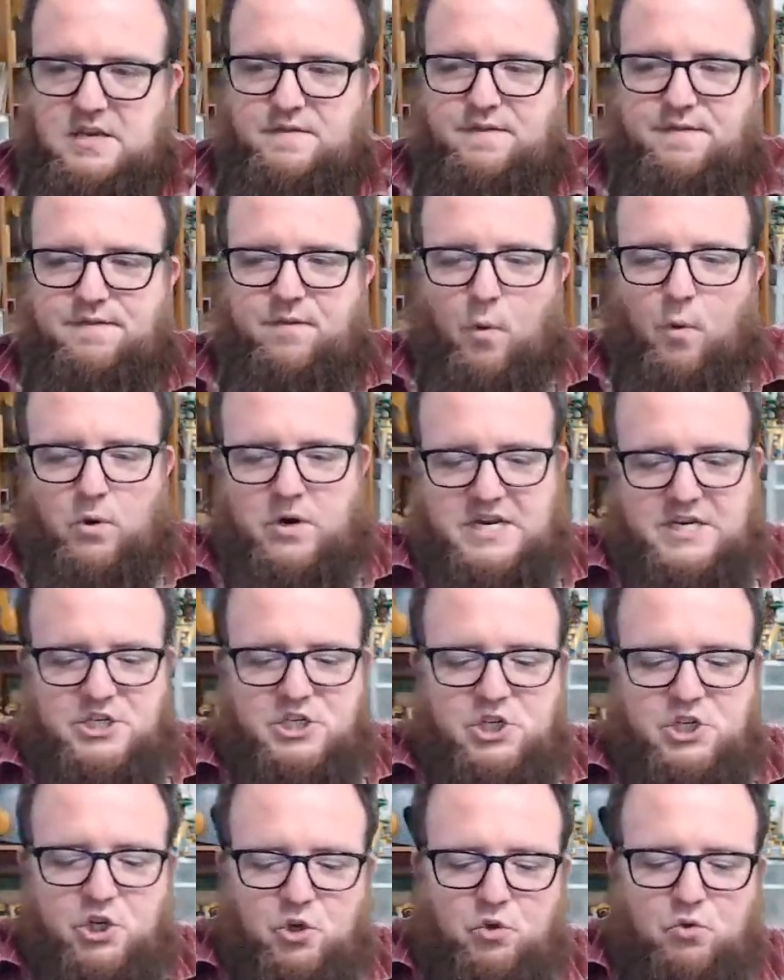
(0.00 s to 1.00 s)

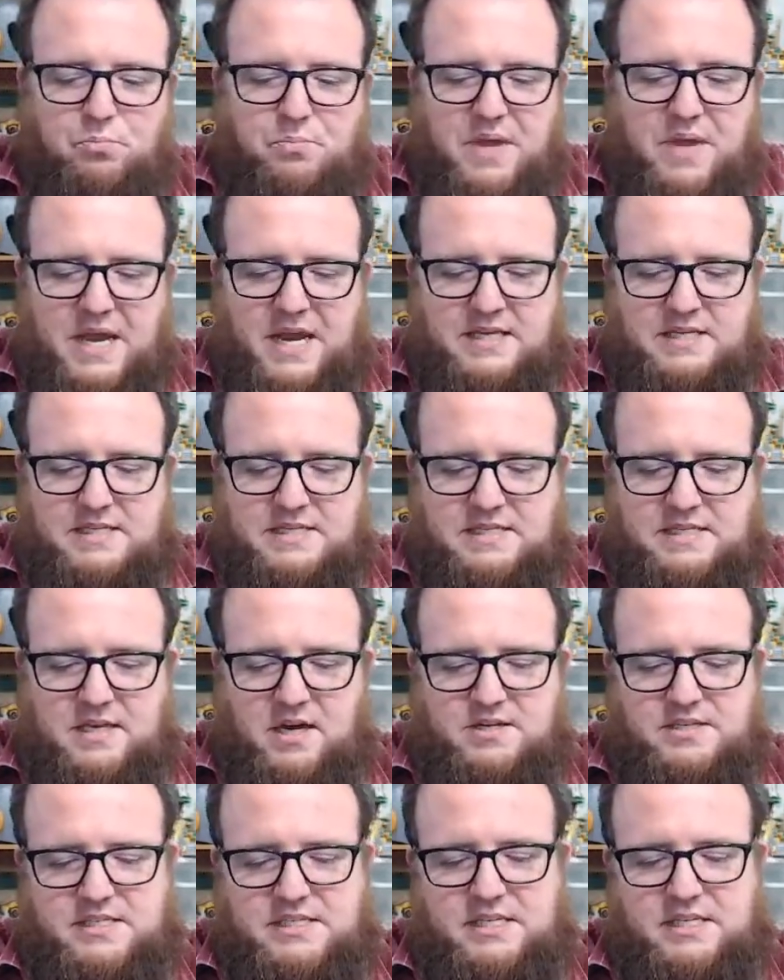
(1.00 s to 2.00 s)
42 minutes
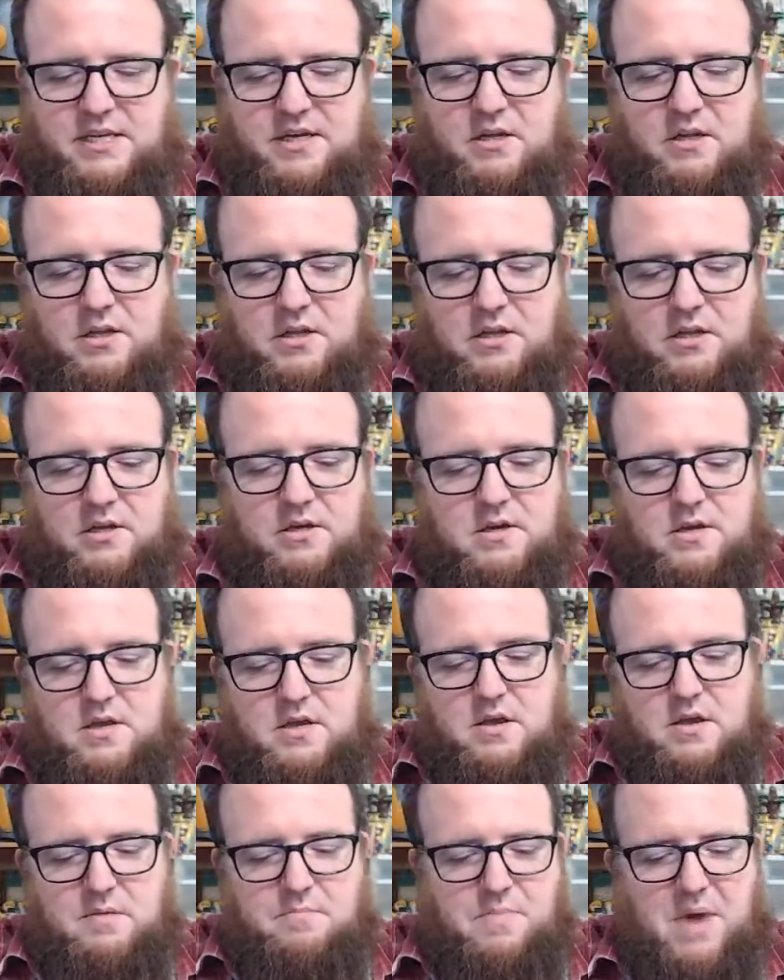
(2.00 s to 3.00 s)
until
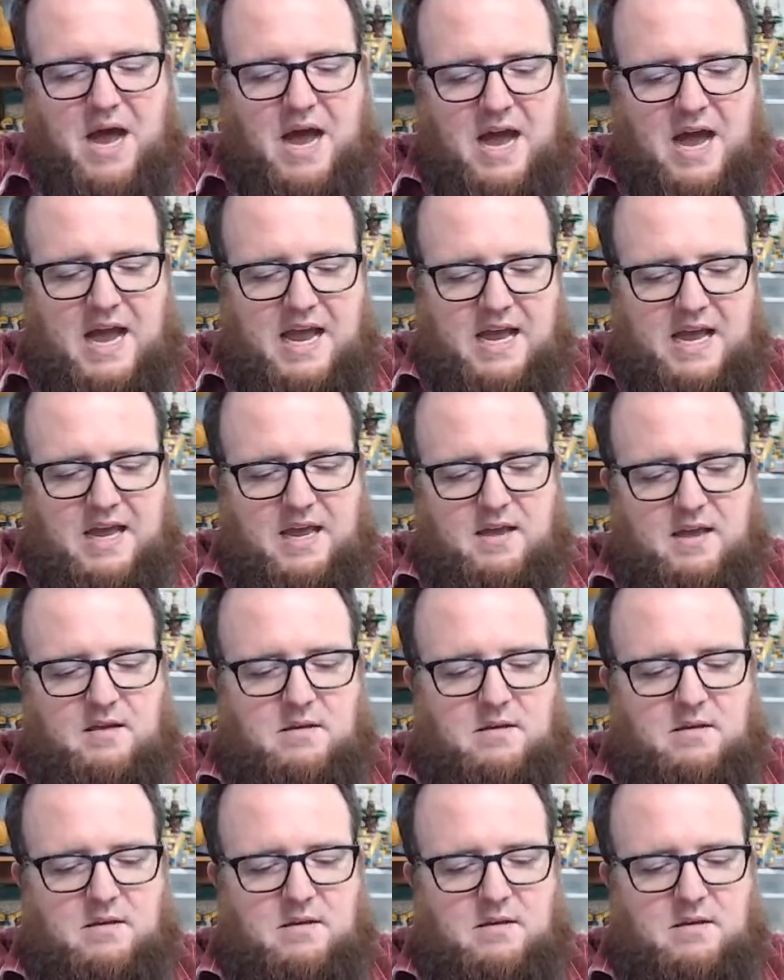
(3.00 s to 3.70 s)
my